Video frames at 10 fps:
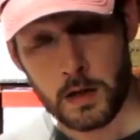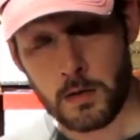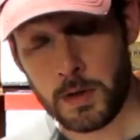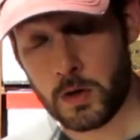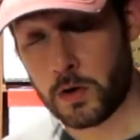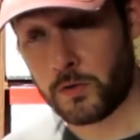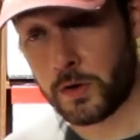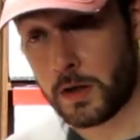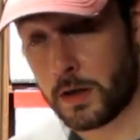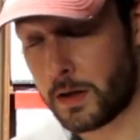Because
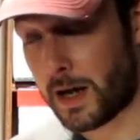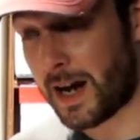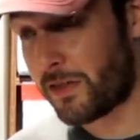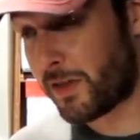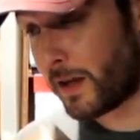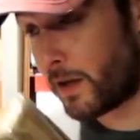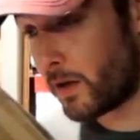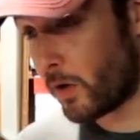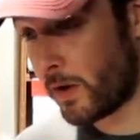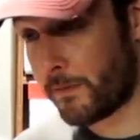I think, you
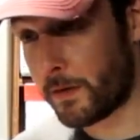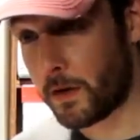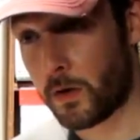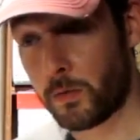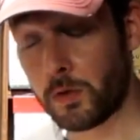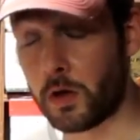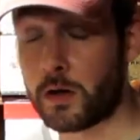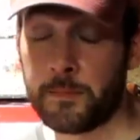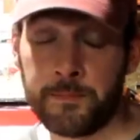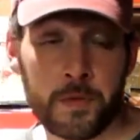know, even though,
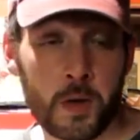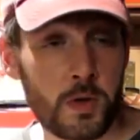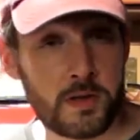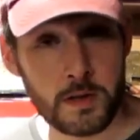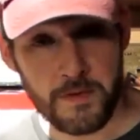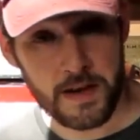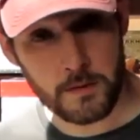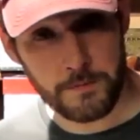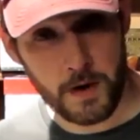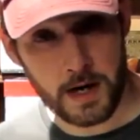look, we did Fake or
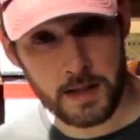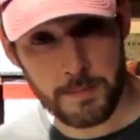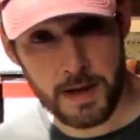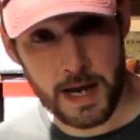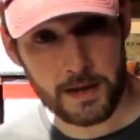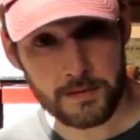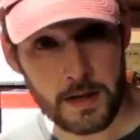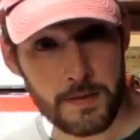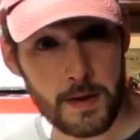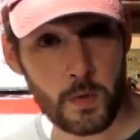Fine in the past,
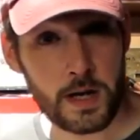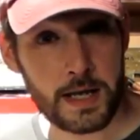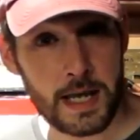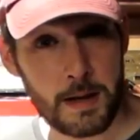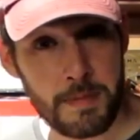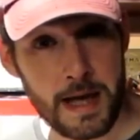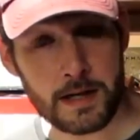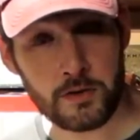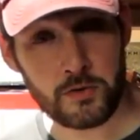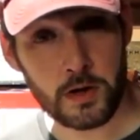and then when I came back
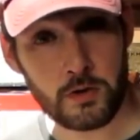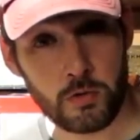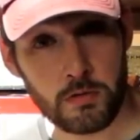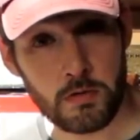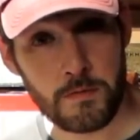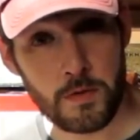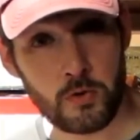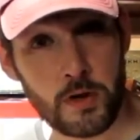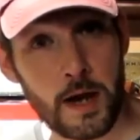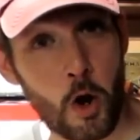and started doing
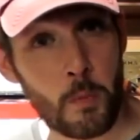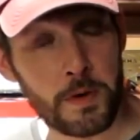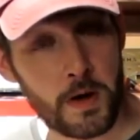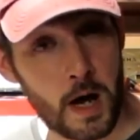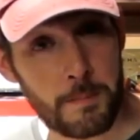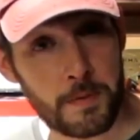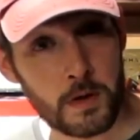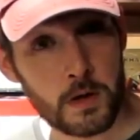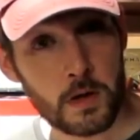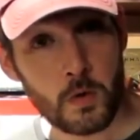reviews, I opened up
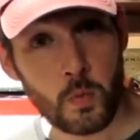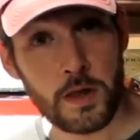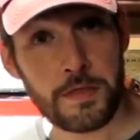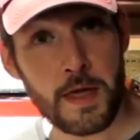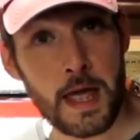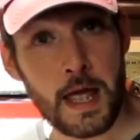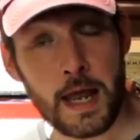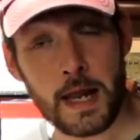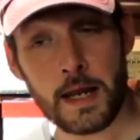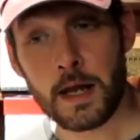with
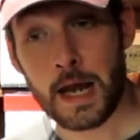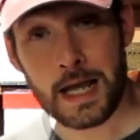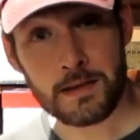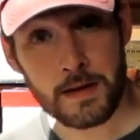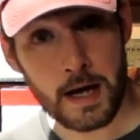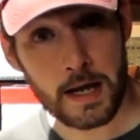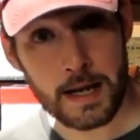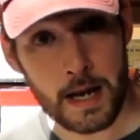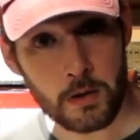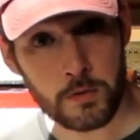a
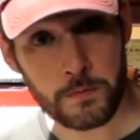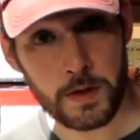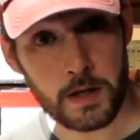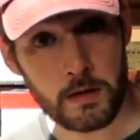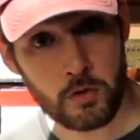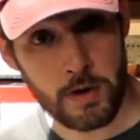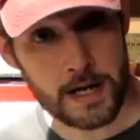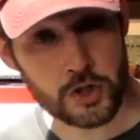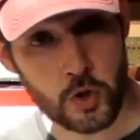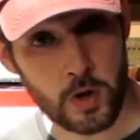anti-counterfeit
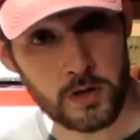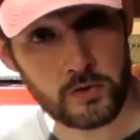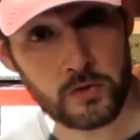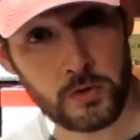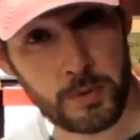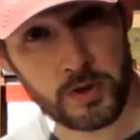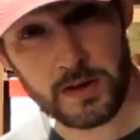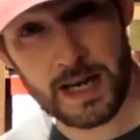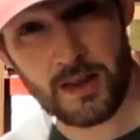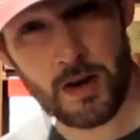crash course to put
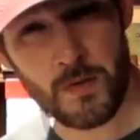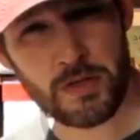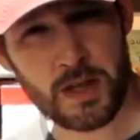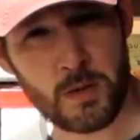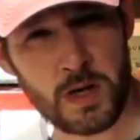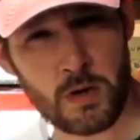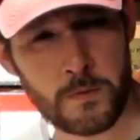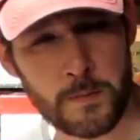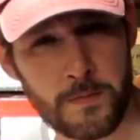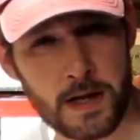together everything we knew
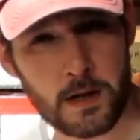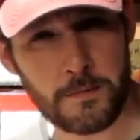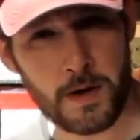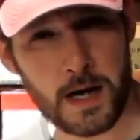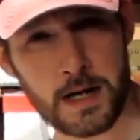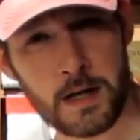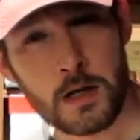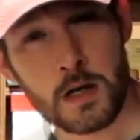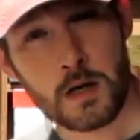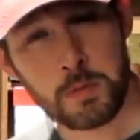from Fake or Fine,
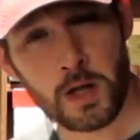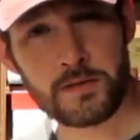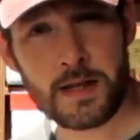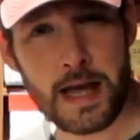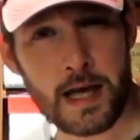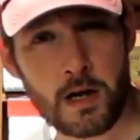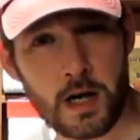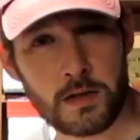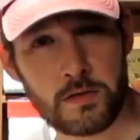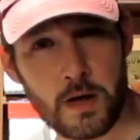plus to add
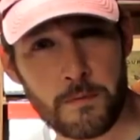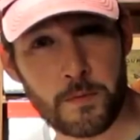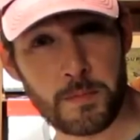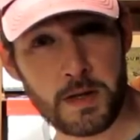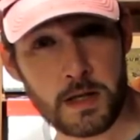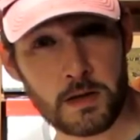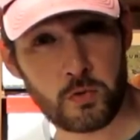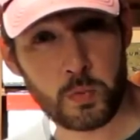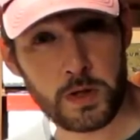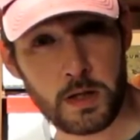on stuff from the
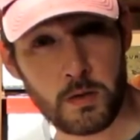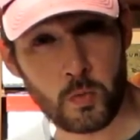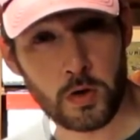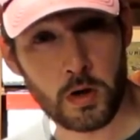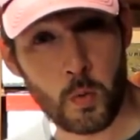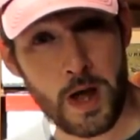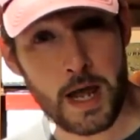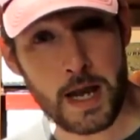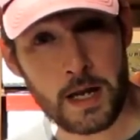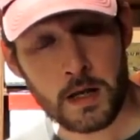years we were
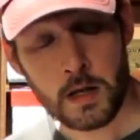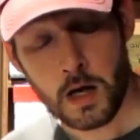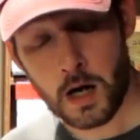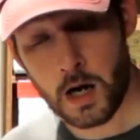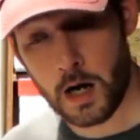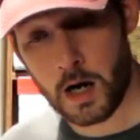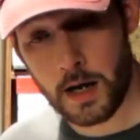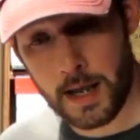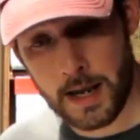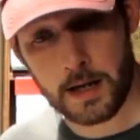away,
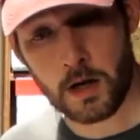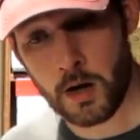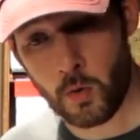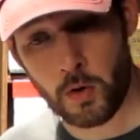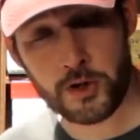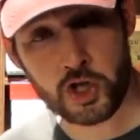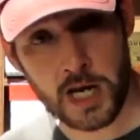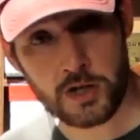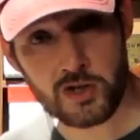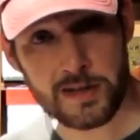adding on all the
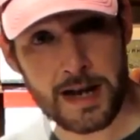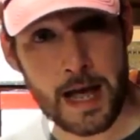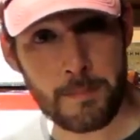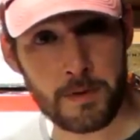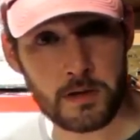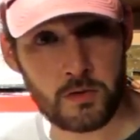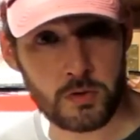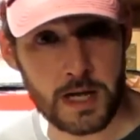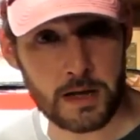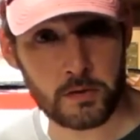changes that happened in
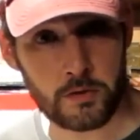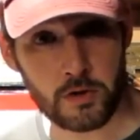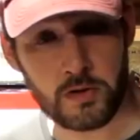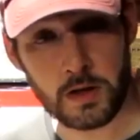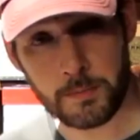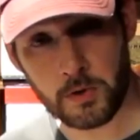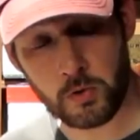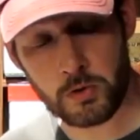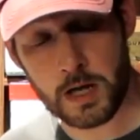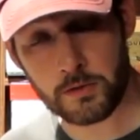2013 up to
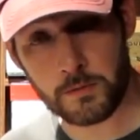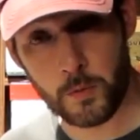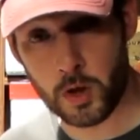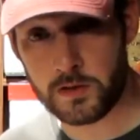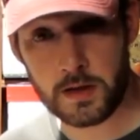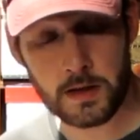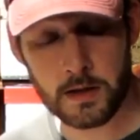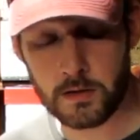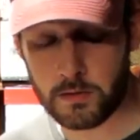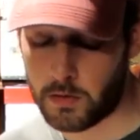2014.
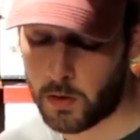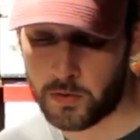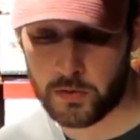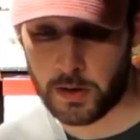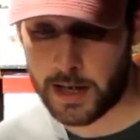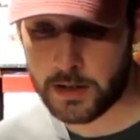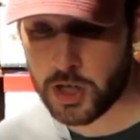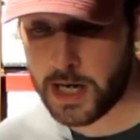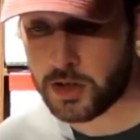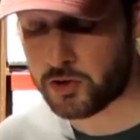There's always a lot of
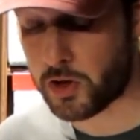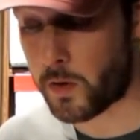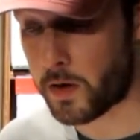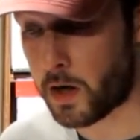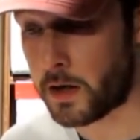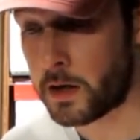changes going on.